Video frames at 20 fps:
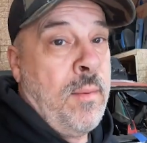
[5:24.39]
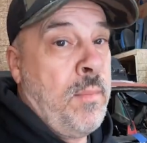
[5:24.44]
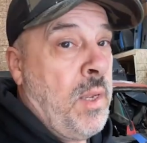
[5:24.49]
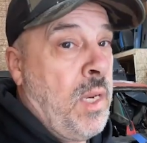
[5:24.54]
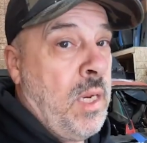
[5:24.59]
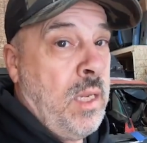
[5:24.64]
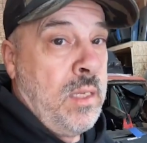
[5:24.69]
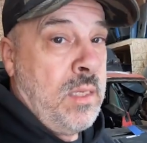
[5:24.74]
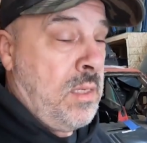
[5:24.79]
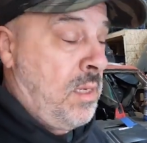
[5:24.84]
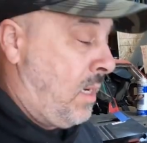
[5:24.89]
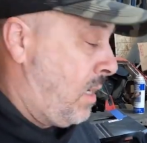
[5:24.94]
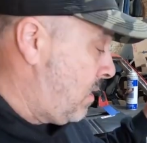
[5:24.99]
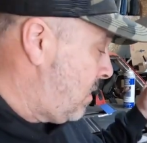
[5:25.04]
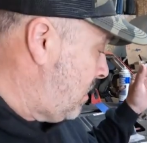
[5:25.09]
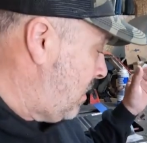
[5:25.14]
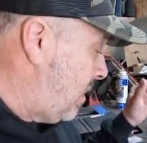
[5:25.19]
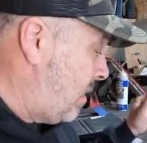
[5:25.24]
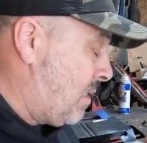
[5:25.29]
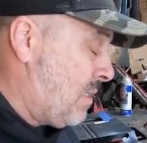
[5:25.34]
I mean,
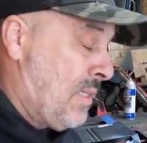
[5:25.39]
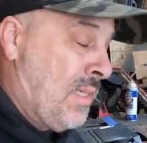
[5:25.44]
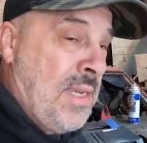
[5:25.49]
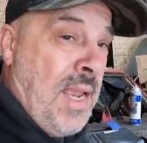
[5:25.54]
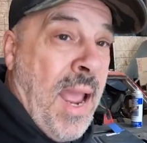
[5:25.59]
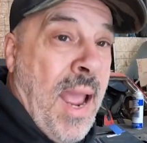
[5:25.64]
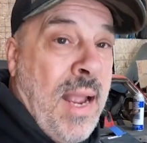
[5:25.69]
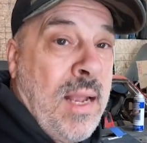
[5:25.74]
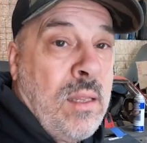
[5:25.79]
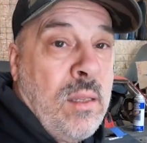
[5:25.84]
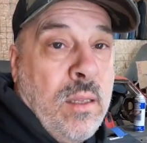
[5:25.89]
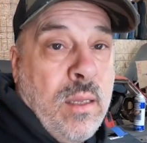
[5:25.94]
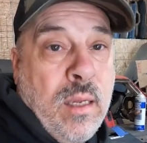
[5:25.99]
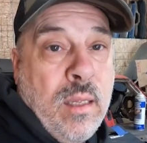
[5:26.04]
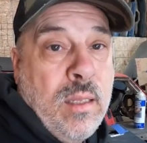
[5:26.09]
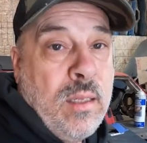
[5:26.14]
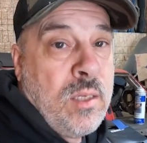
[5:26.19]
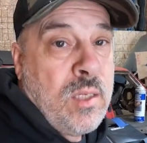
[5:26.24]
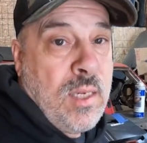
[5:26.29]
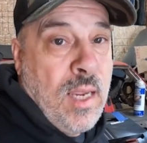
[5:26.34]
it's
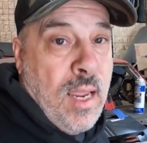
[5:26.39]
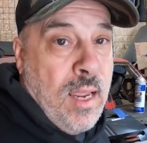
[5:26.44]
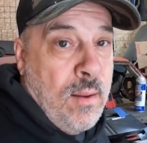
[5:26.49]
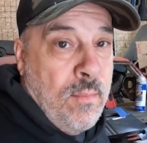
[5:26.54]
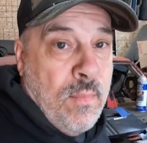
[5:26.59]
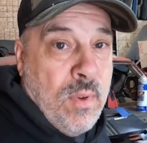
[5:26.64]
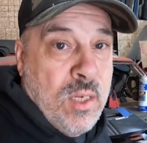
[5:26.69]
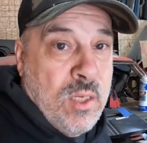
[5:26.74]
exactly the same